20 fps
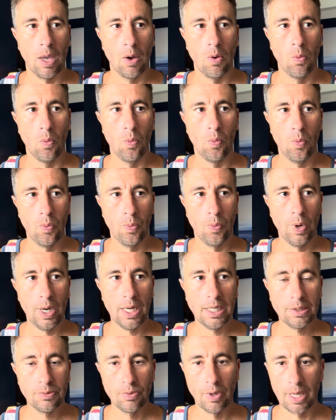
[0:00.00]

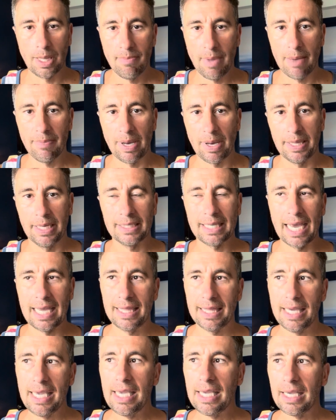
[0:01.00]
what's really meant by this? I
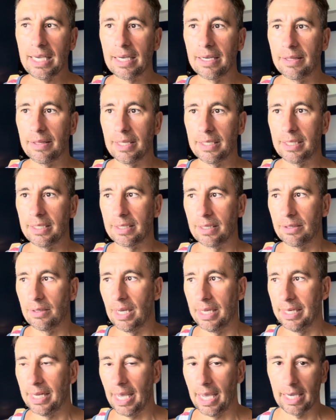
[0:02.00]
think this is
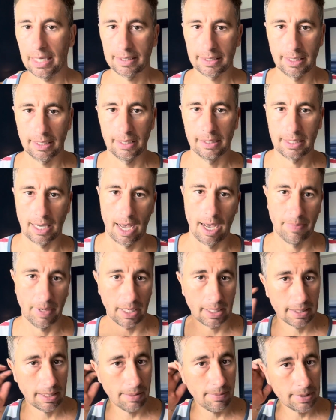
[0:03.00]
an excellent
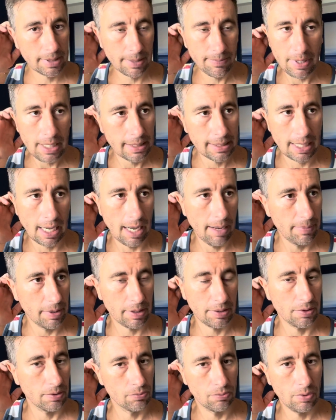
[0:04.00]
topic. Some of these
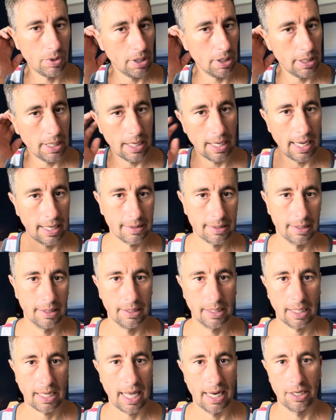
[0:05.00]
topics are really
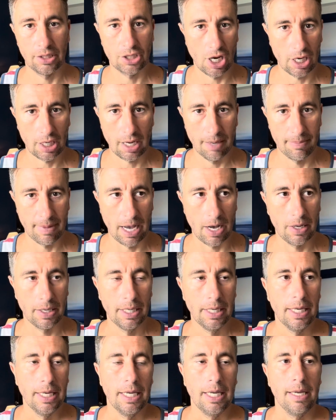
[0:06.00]
excellent to kind of talk about,
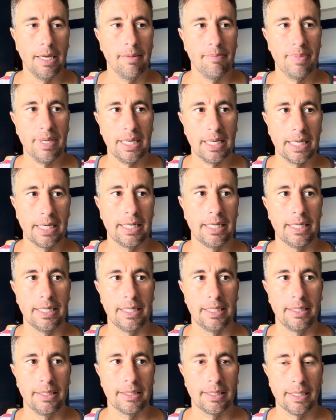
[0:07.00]

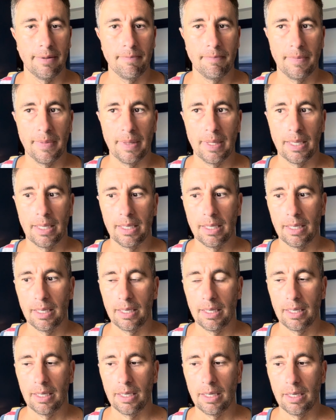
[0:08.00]
because
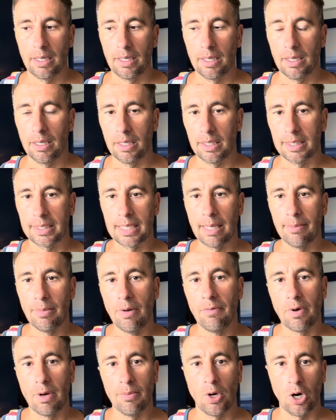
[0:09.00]
some
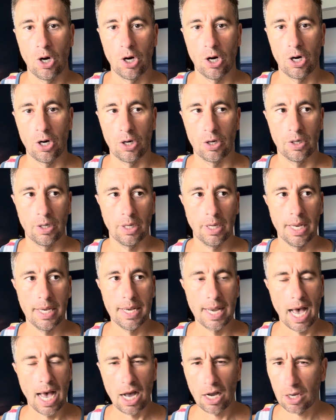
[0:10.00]
of them are
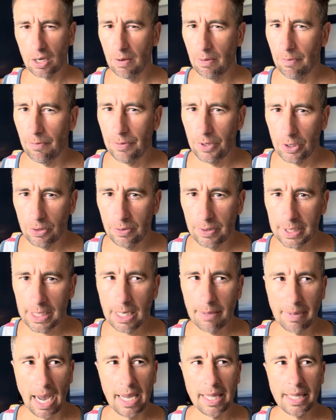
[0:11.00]
not
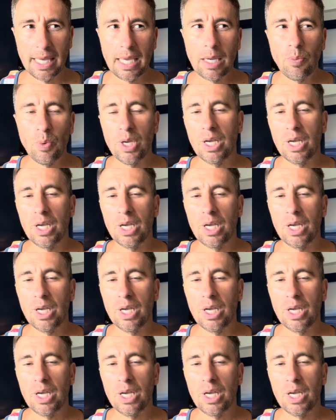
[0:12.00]
confusing, but I think we